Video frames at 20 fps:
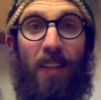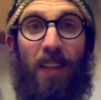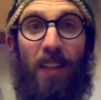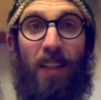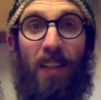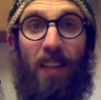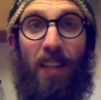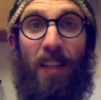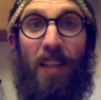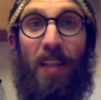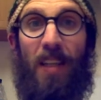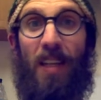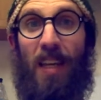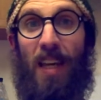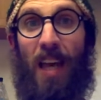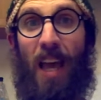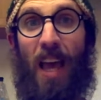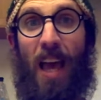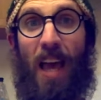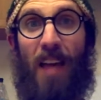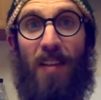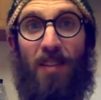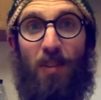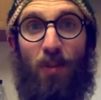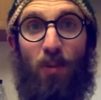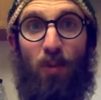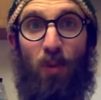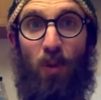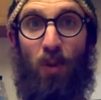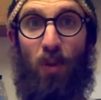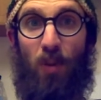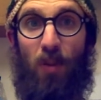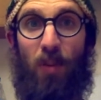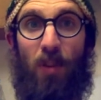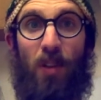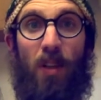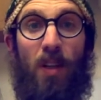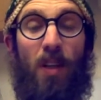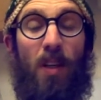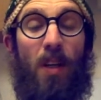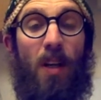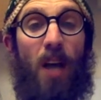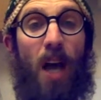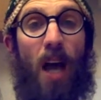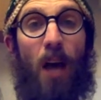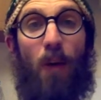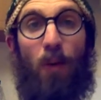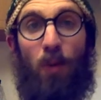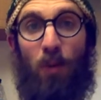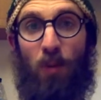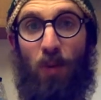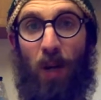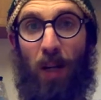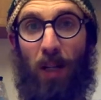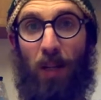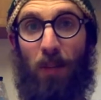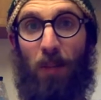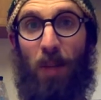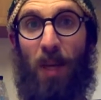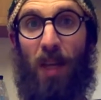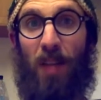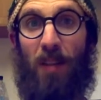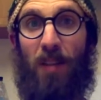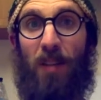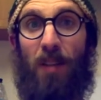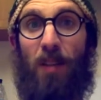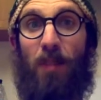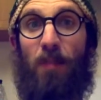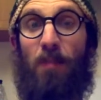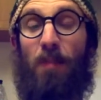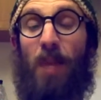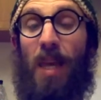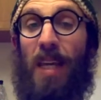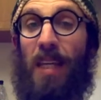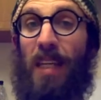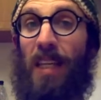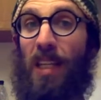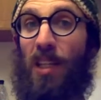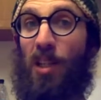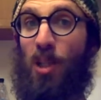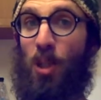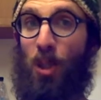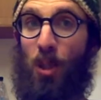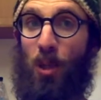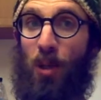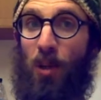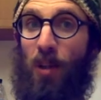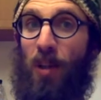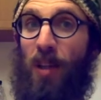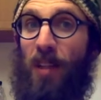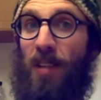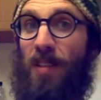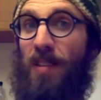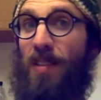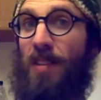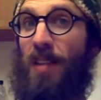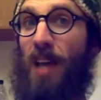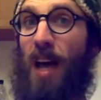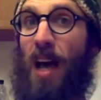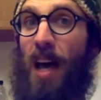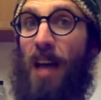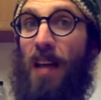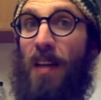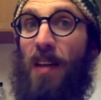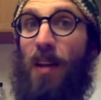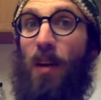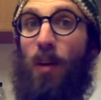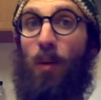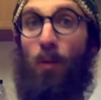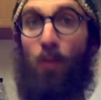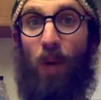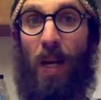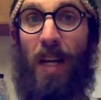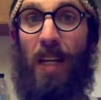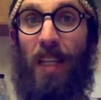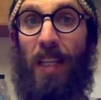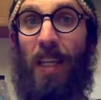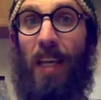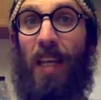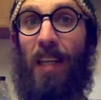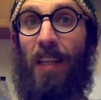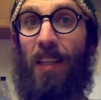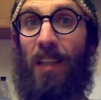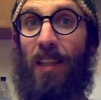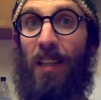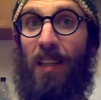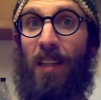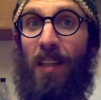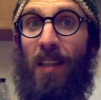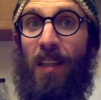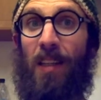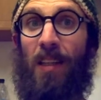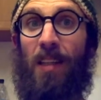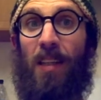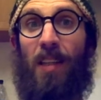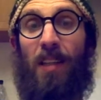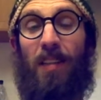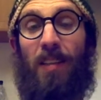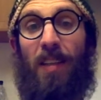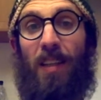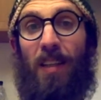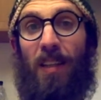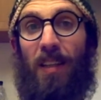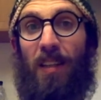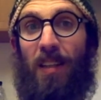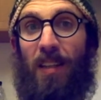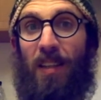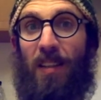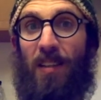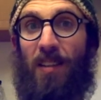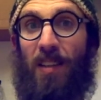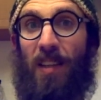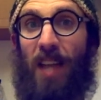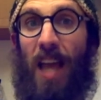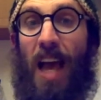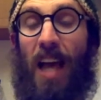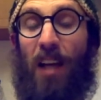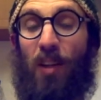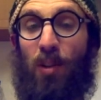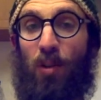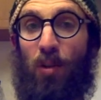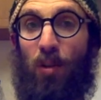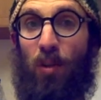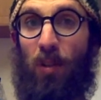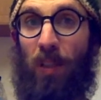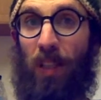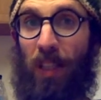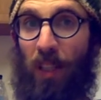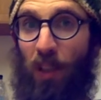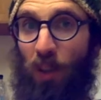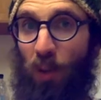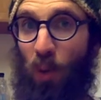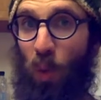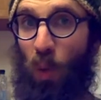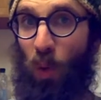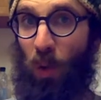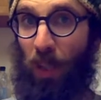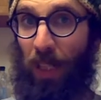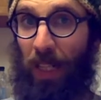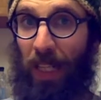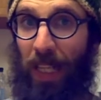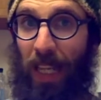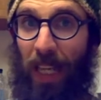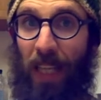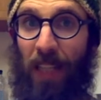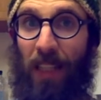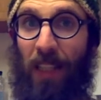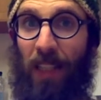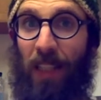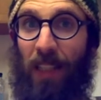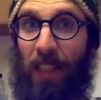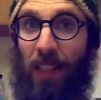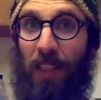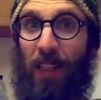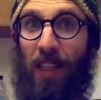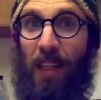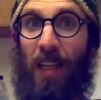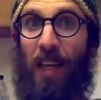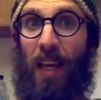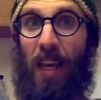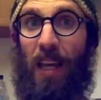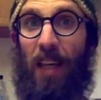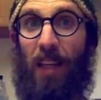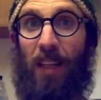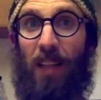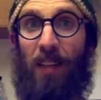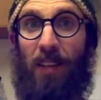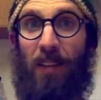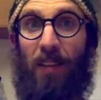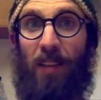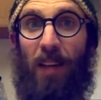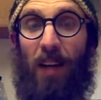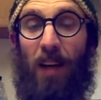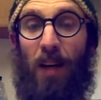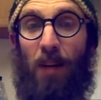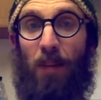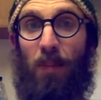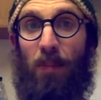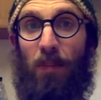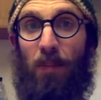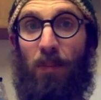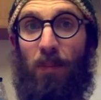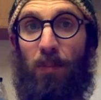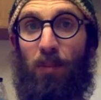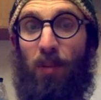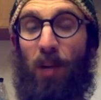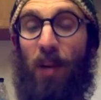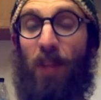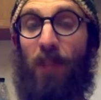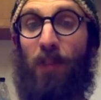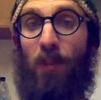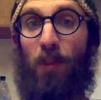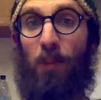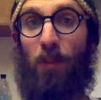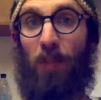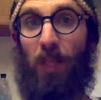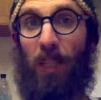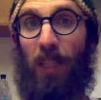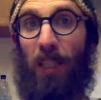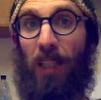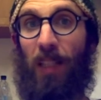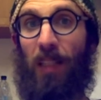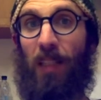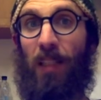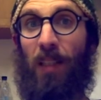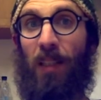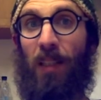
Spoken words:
it as a root. I would recommend making sure it's not irradiated, that it is actually an organic, and preferably